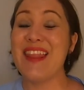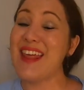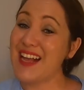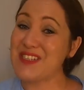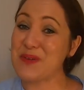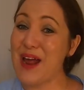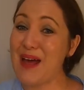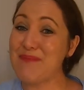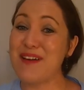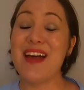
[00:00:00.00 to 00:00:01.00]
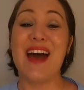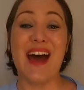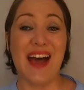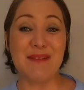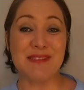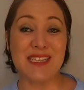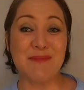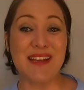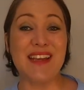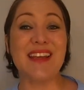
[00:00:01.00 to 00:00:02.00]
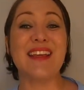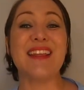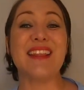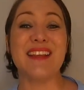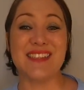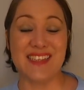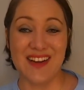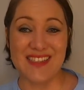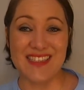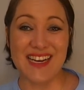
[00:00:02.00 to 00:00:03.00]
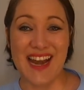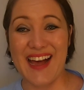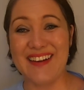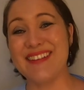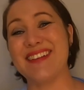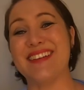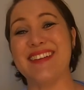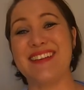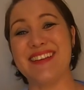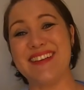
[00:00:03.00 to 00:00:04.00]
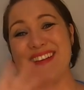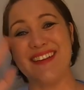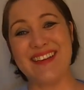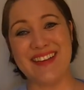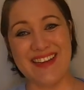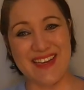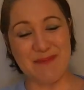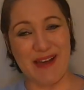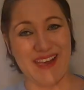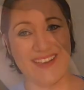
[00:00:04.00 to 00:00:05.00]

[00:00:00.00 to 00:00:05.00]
That's a wrap. I'm Simmy. This is Class in the Cloud. Goodbye.